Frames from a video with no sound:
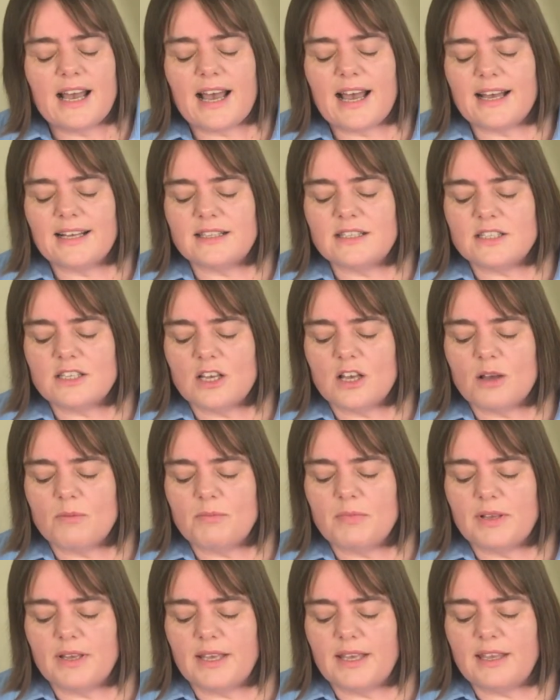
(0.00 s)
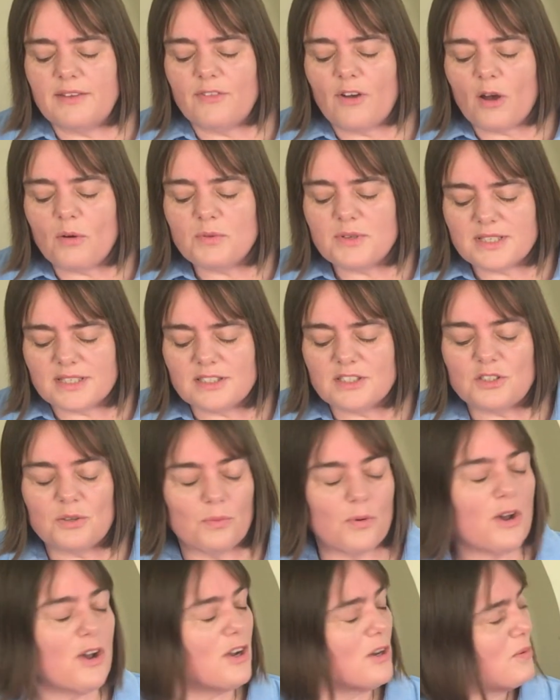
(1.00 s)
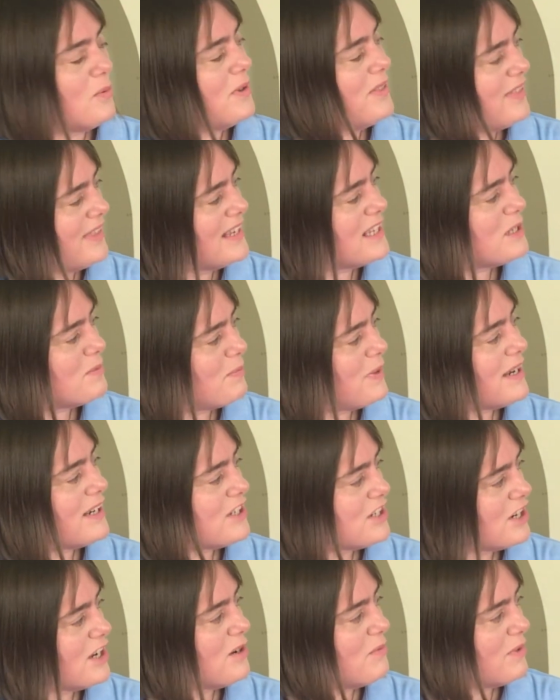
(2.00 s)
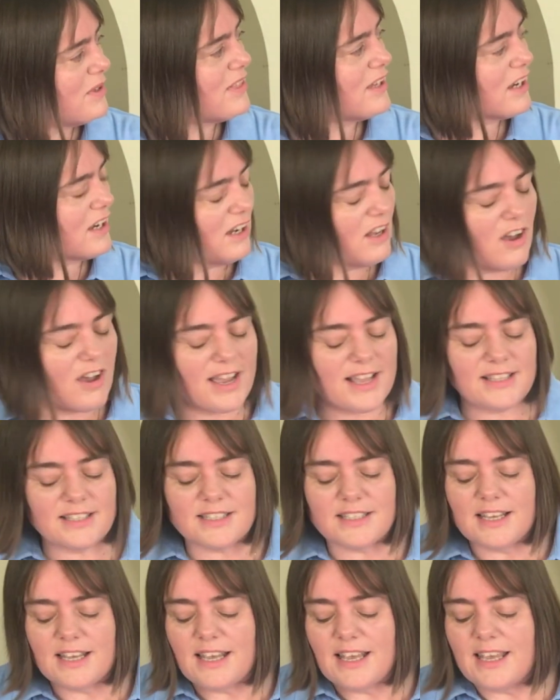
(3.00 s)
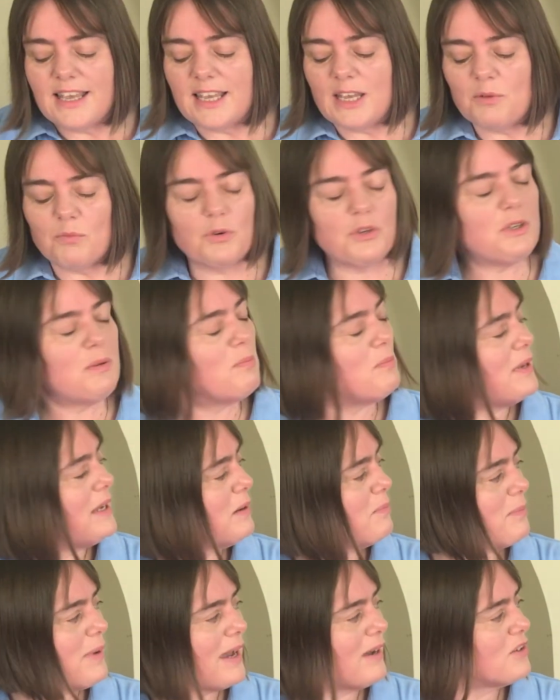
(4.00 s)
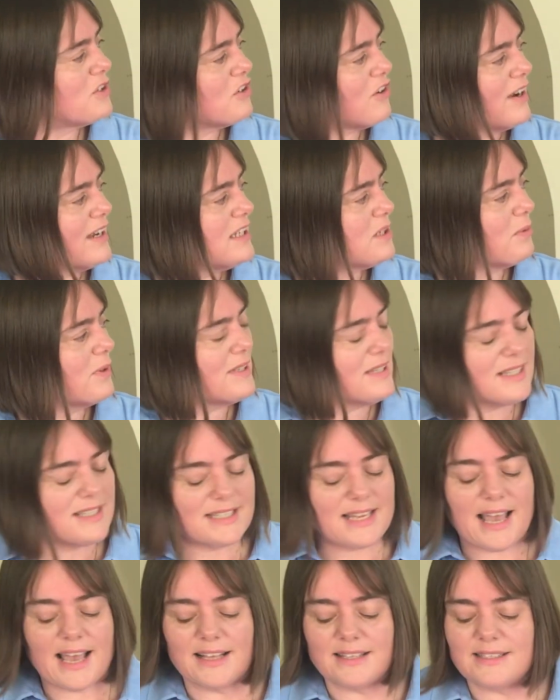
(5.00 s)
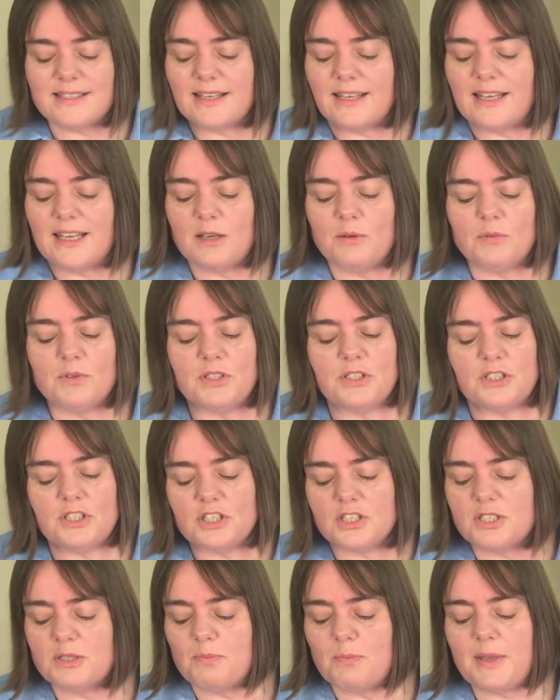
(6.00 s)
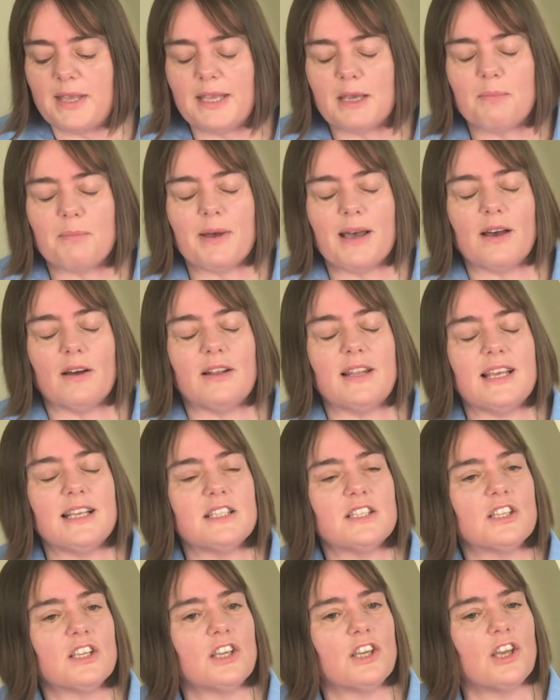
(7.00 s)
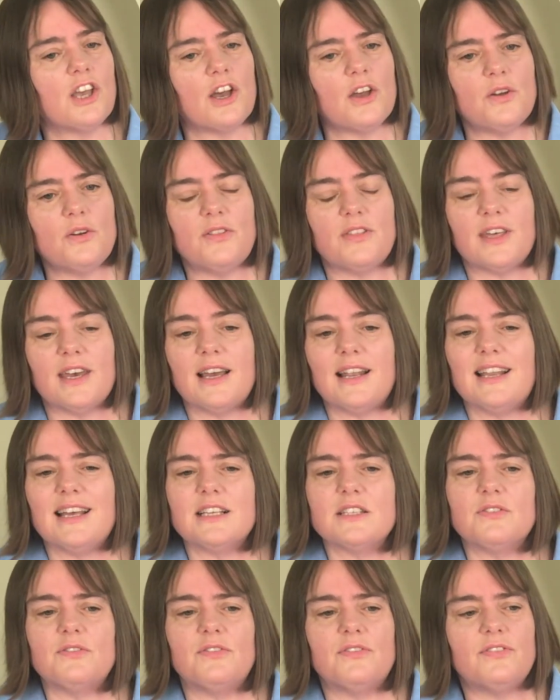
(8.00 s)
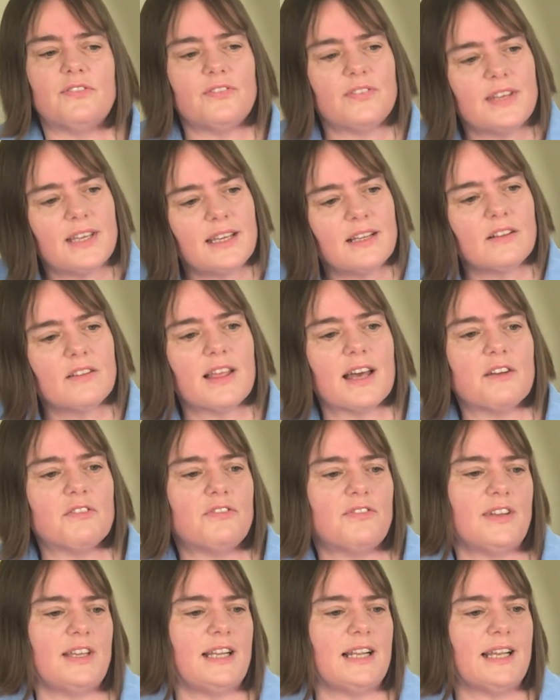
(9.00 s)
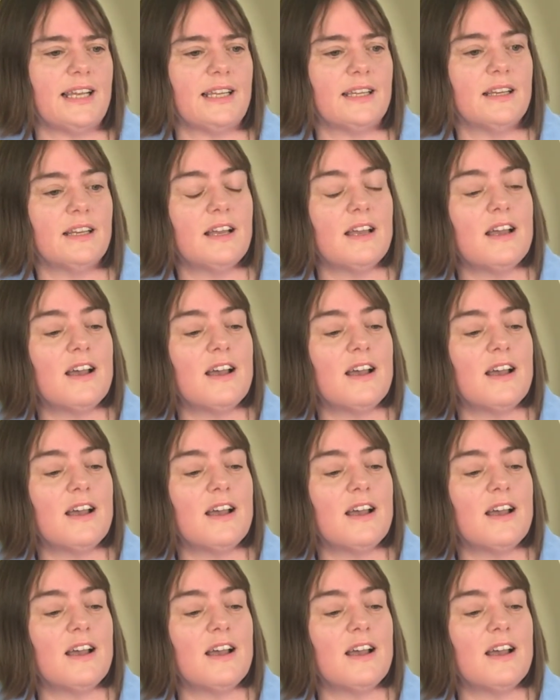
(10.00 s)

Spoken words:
And if I was to work with this picture with the clients, it wouldn't be about trying to understand it. It would just be about, let's go there, let's feel that feeling.